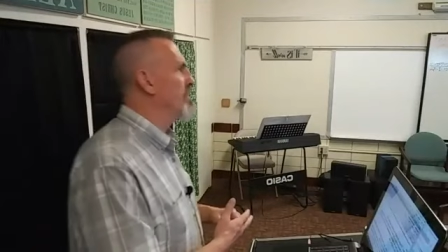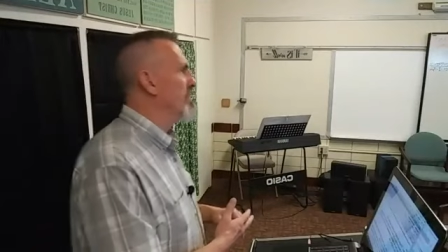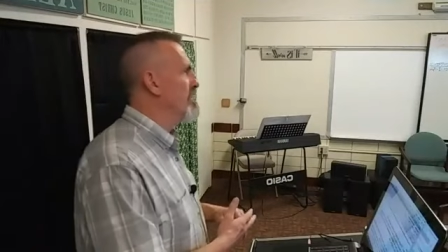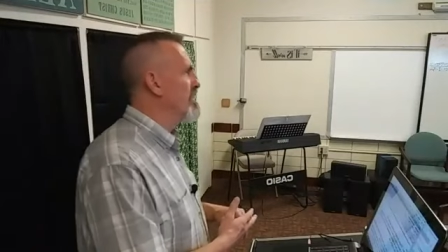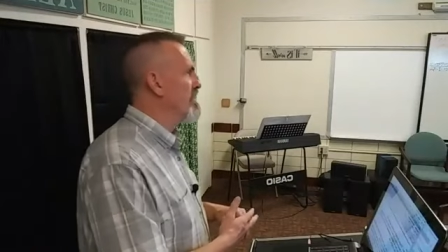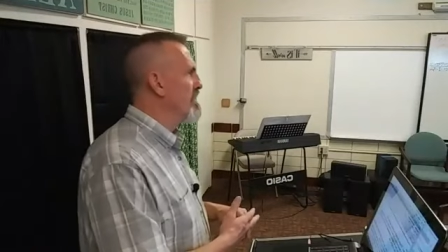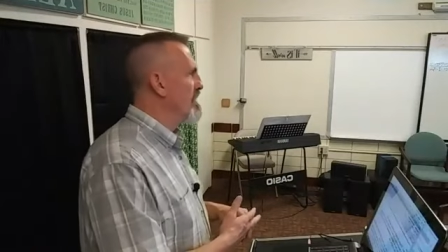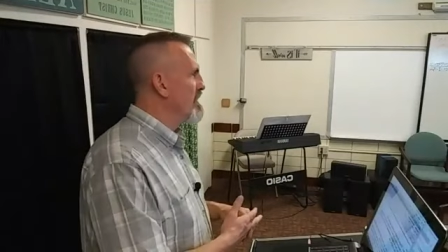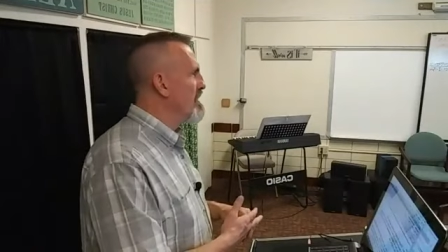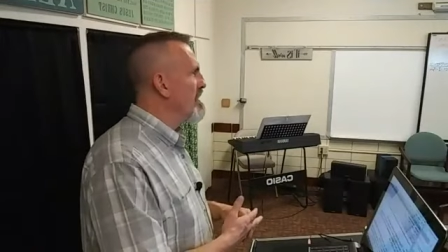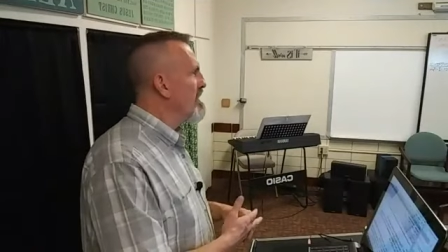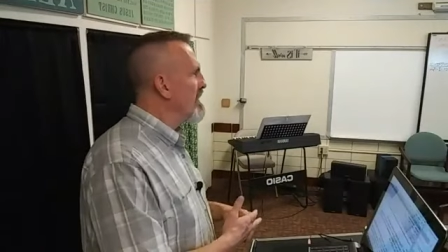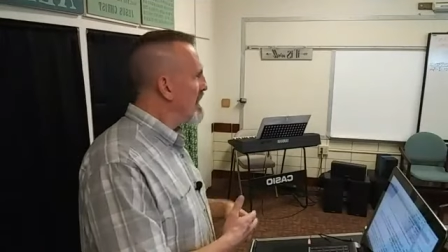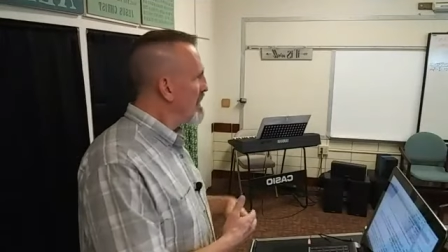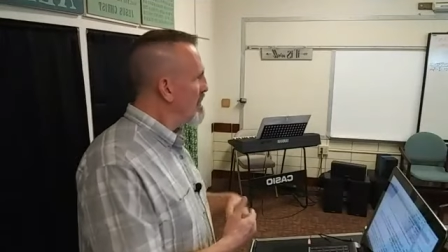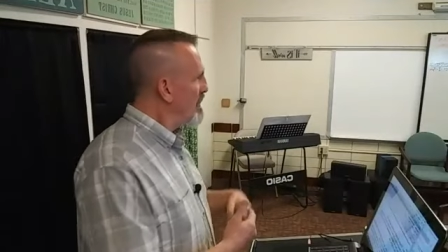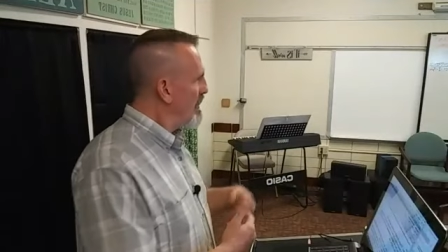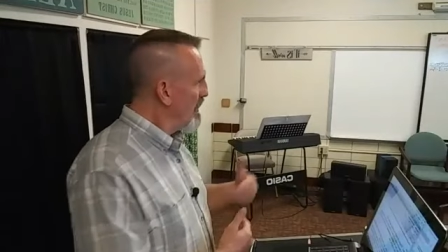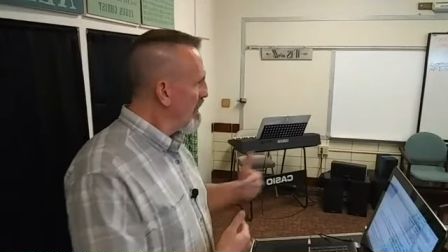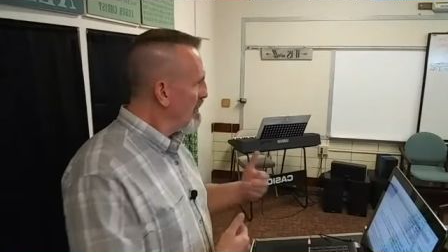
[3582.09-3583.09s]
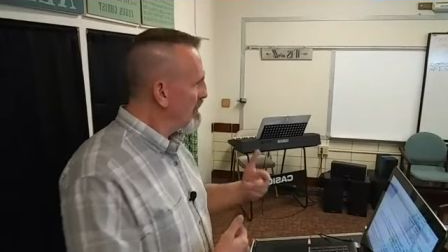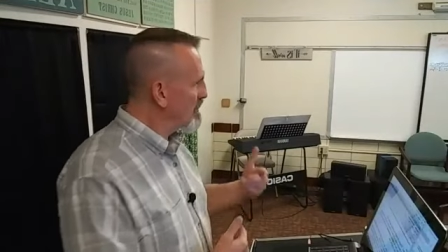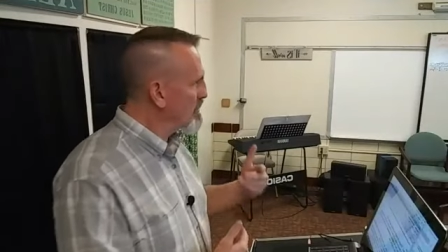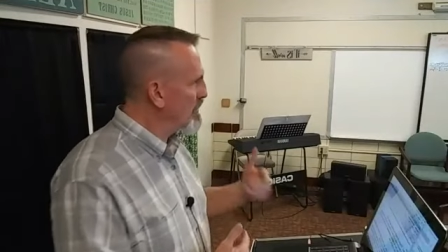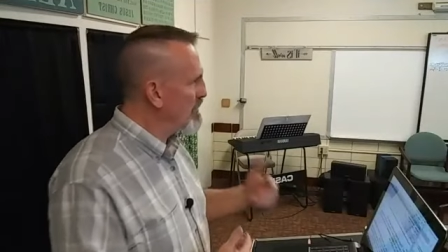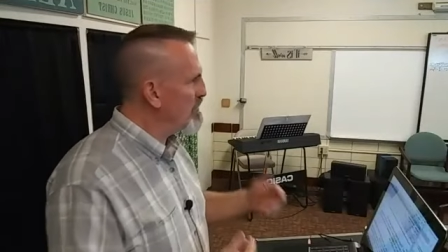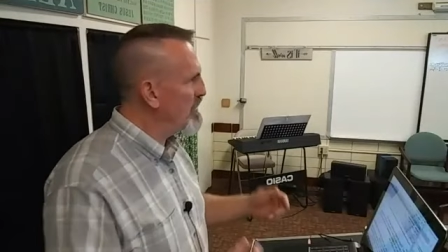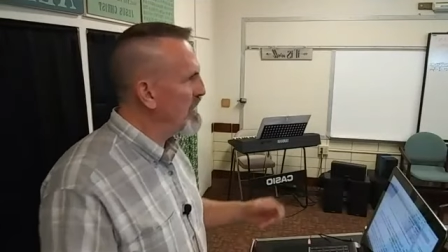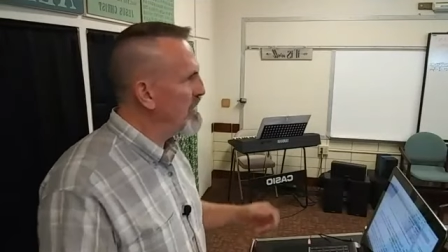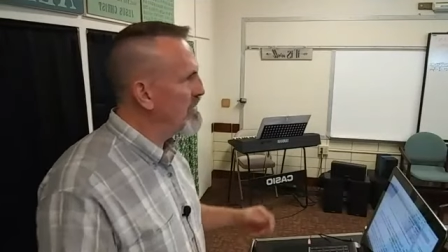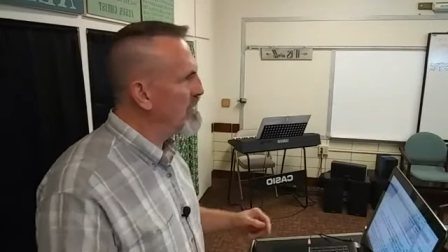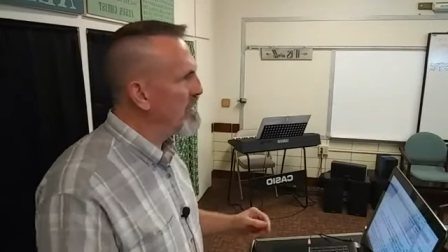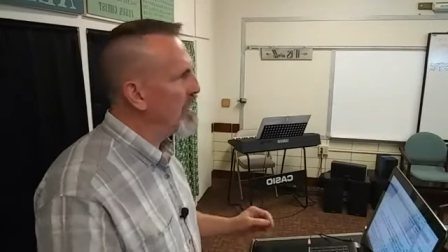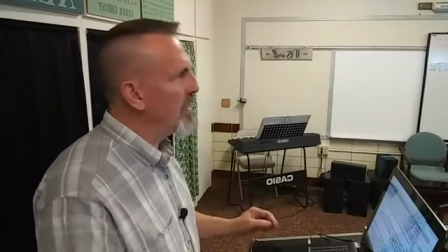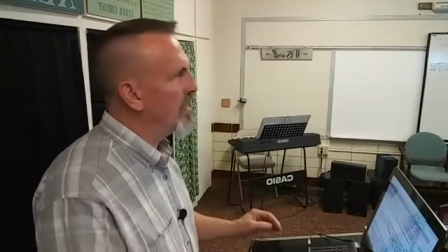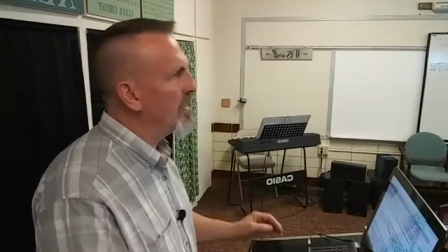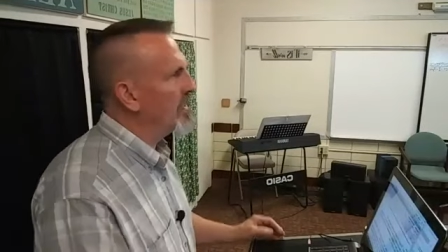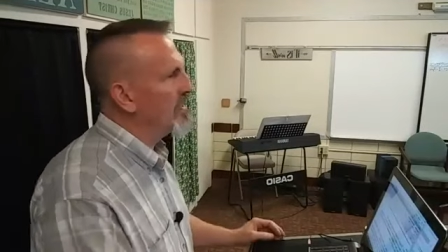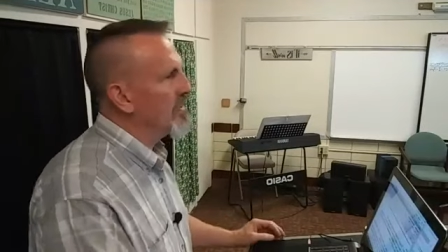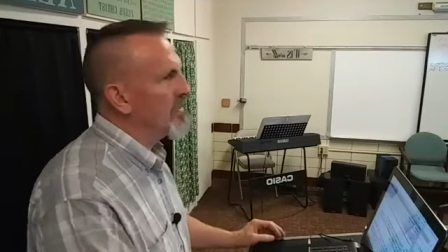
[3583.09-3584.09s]
and he would always repeat
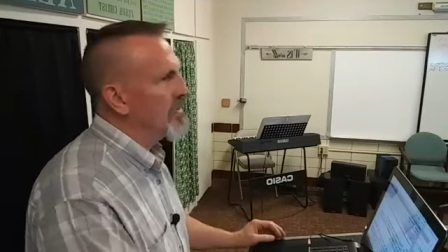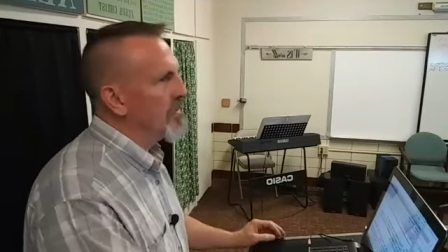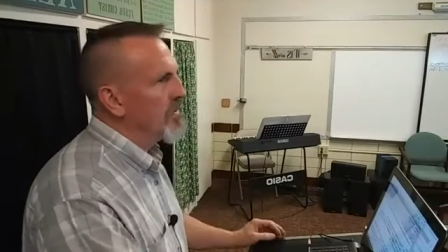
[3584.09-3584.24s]
that,